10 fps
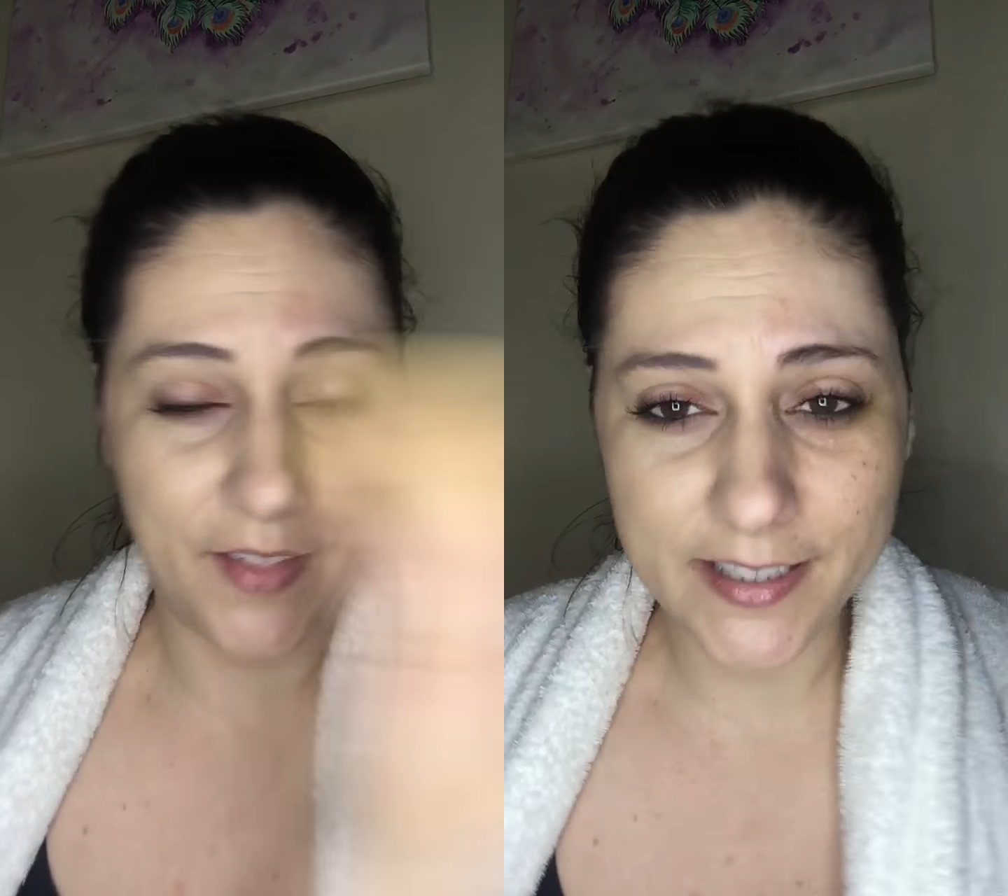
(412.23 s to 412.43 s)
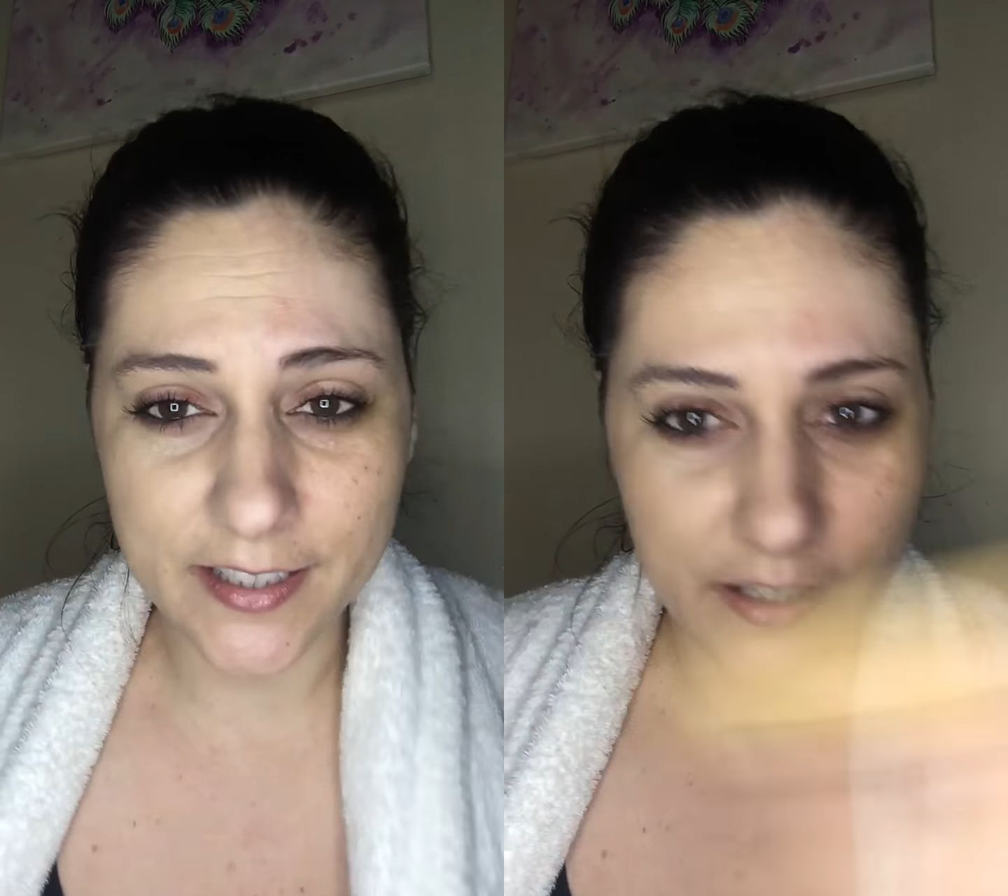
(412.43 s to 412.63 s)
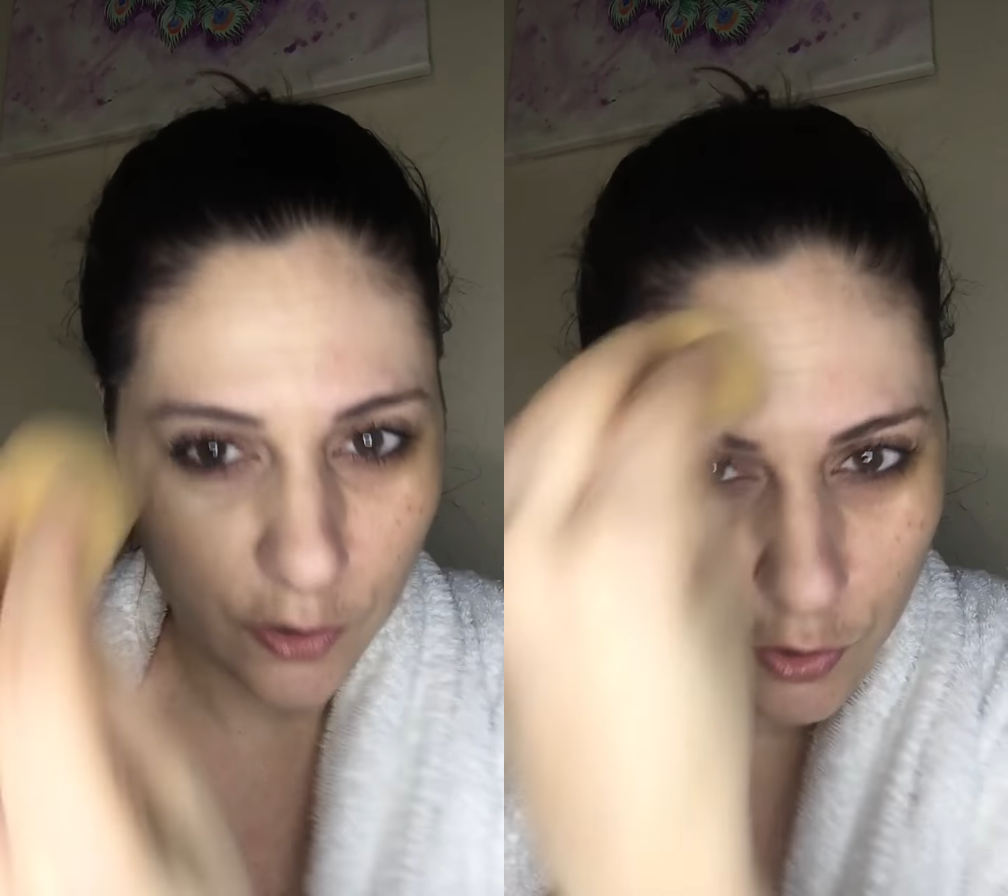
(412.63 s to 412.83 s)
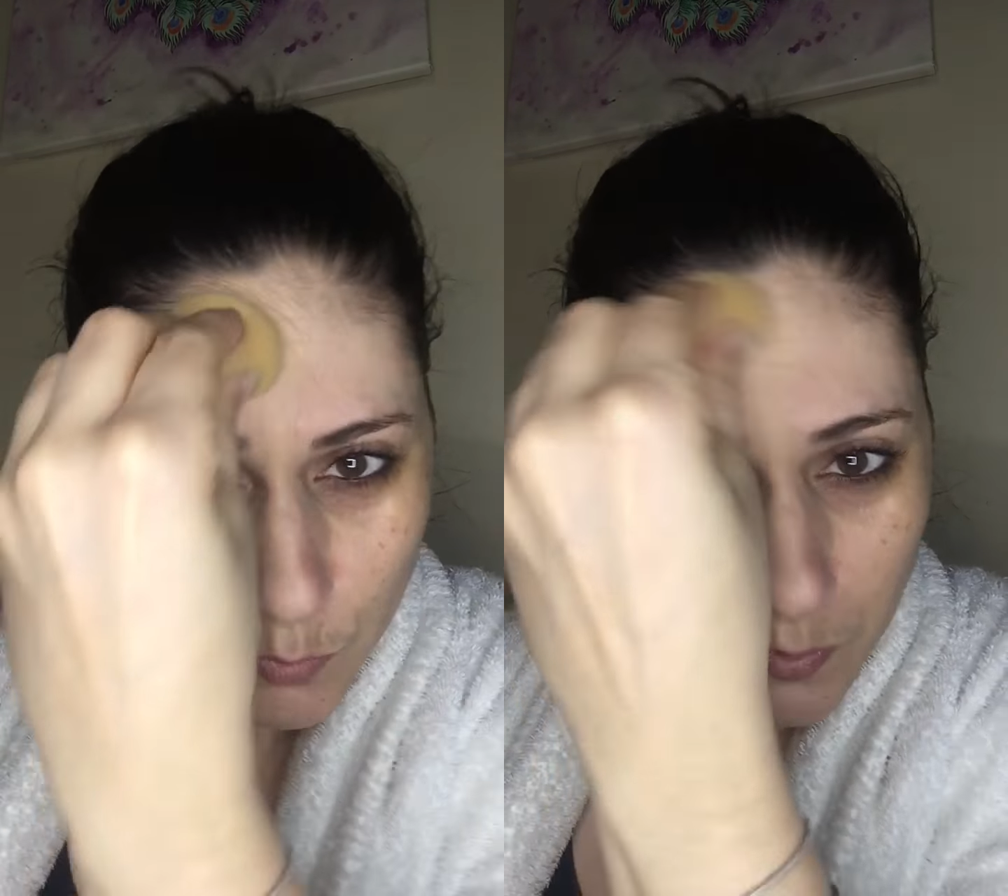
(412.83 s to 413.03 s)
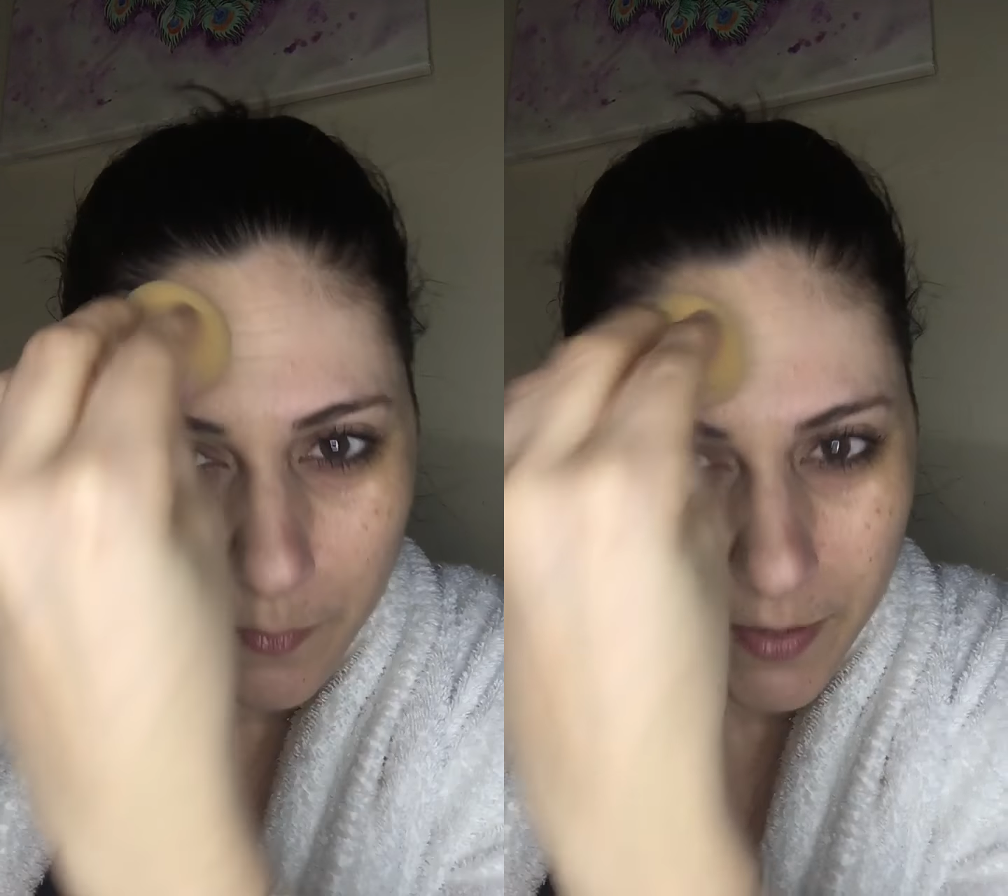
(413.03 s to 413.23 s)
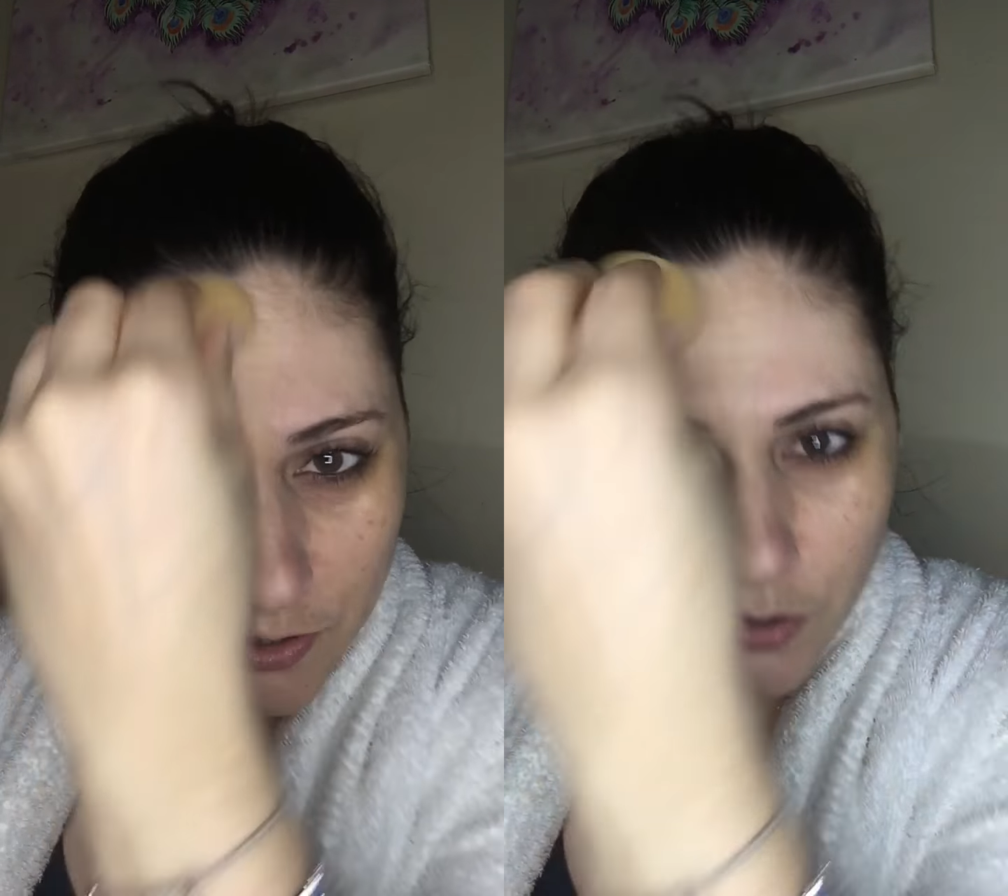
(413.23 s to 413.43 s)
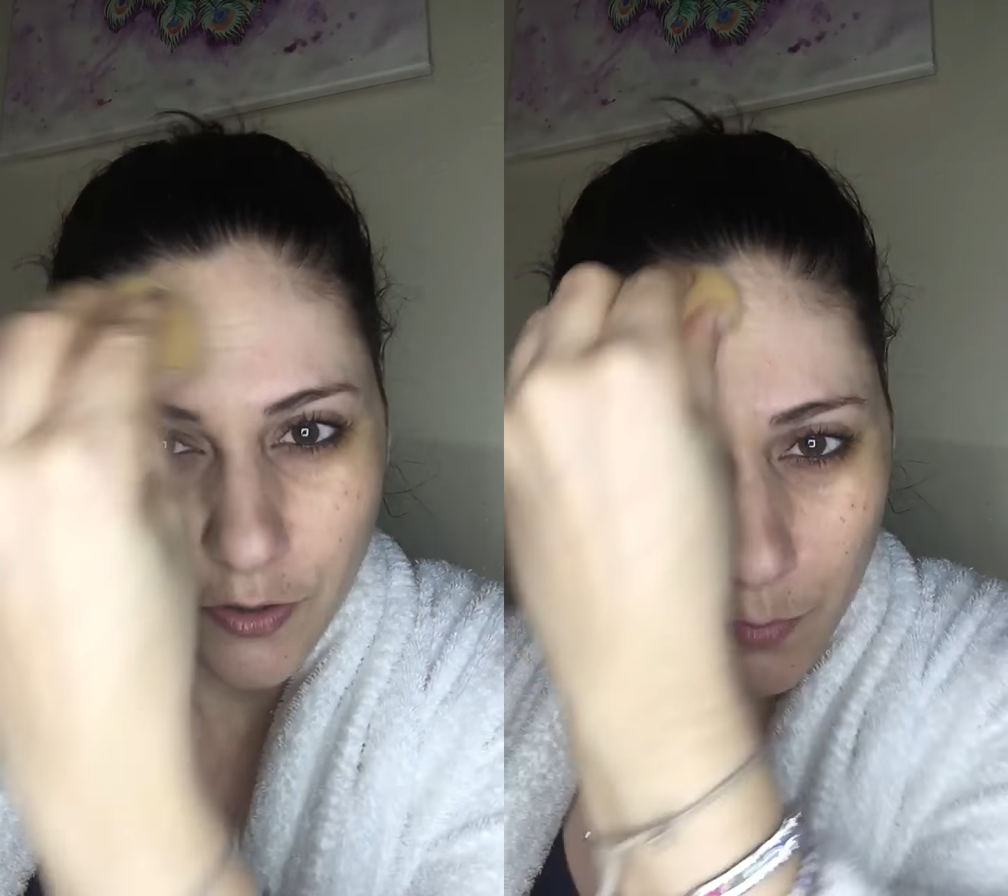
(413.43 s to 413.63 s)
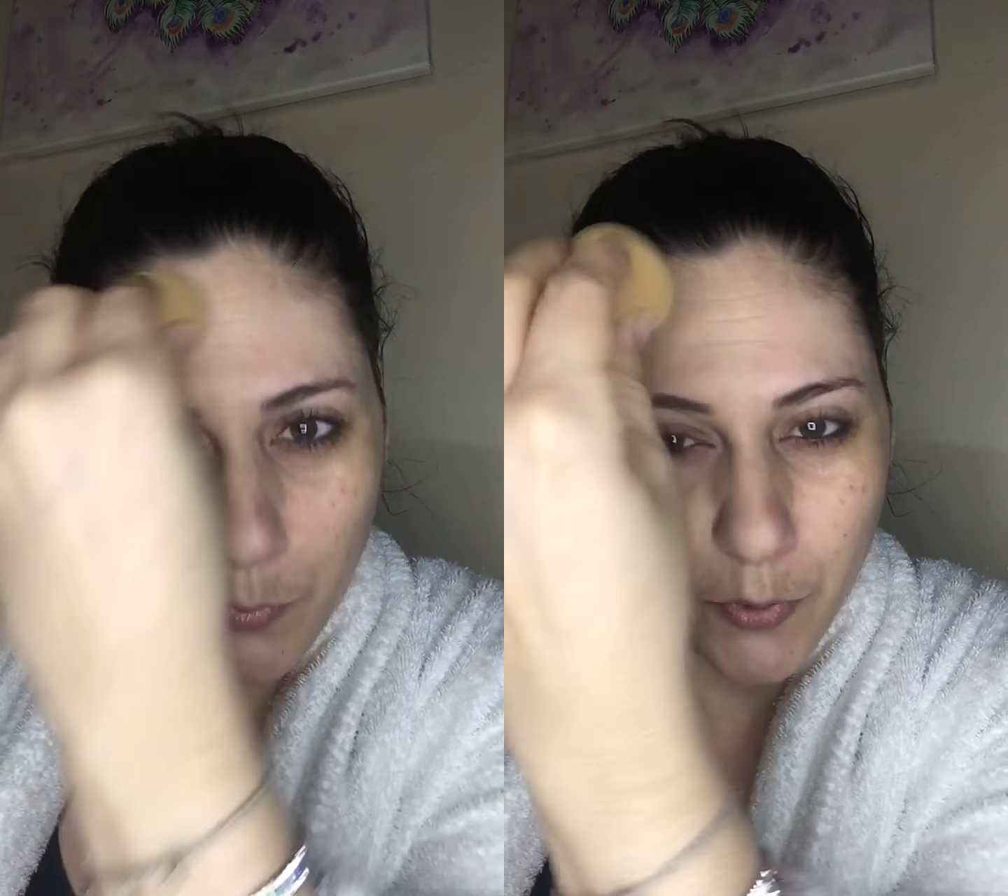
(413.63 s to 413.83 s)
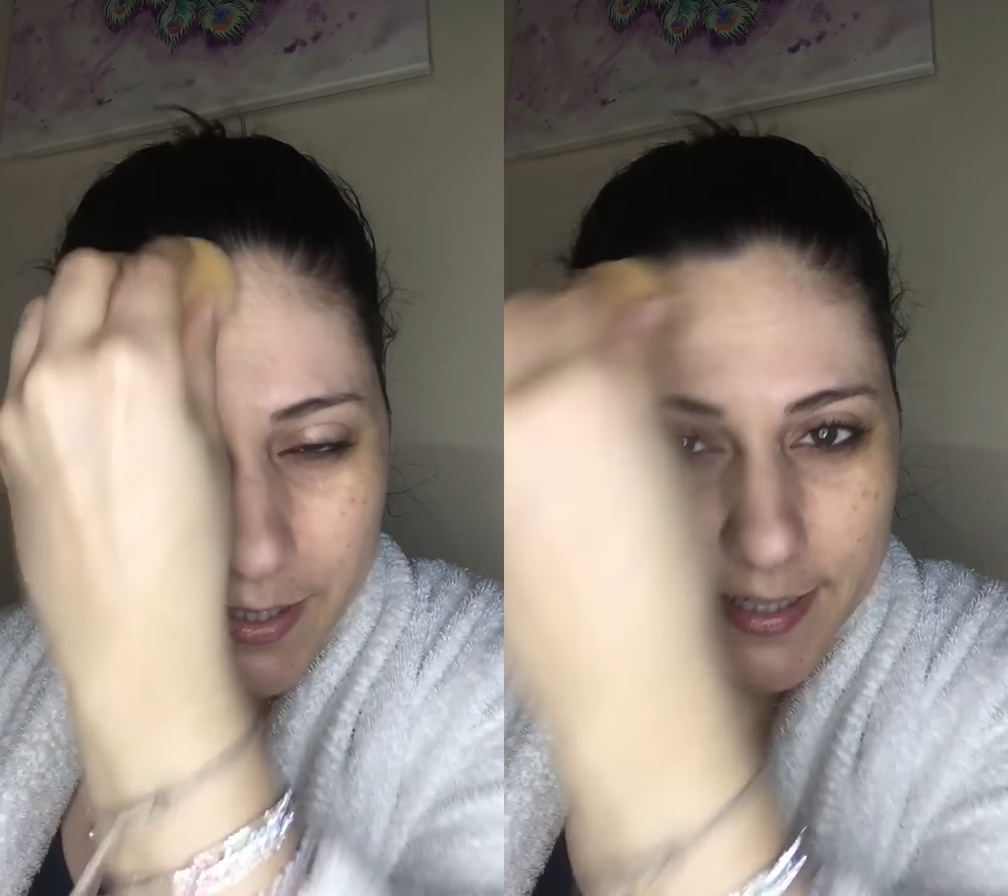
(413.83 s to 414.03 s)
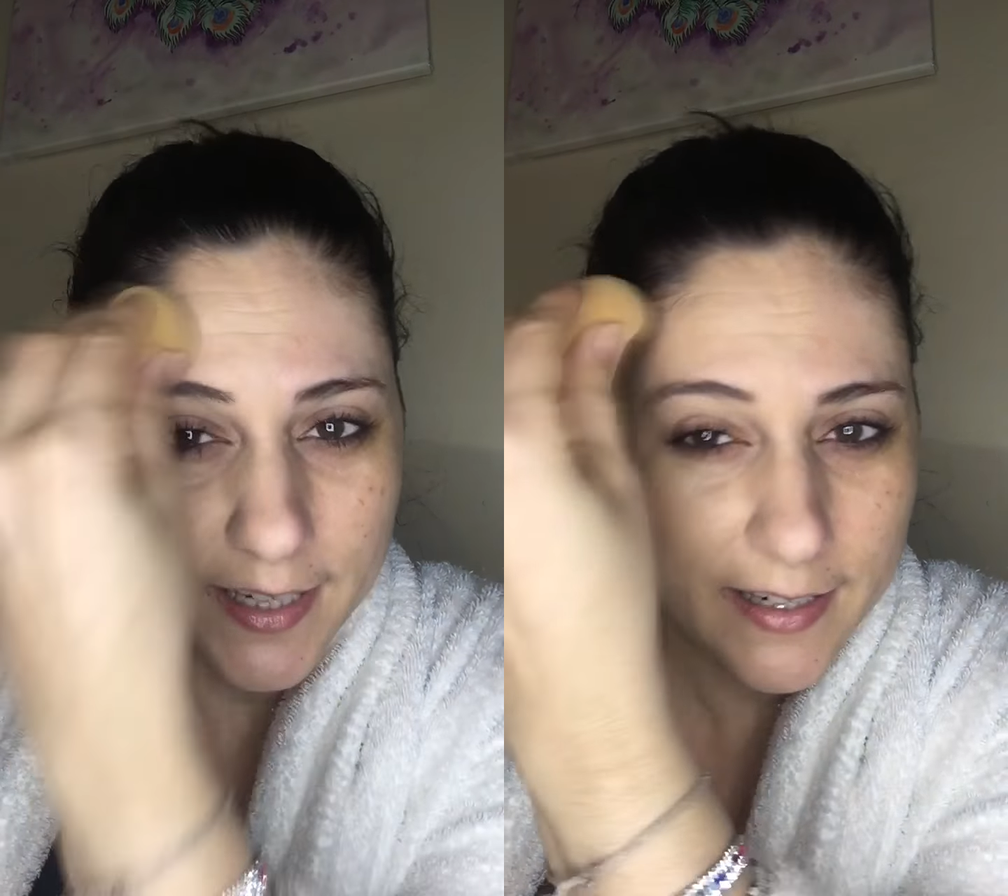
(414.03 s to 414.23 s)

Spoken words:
that's the thing, you just want to make sure you're pressing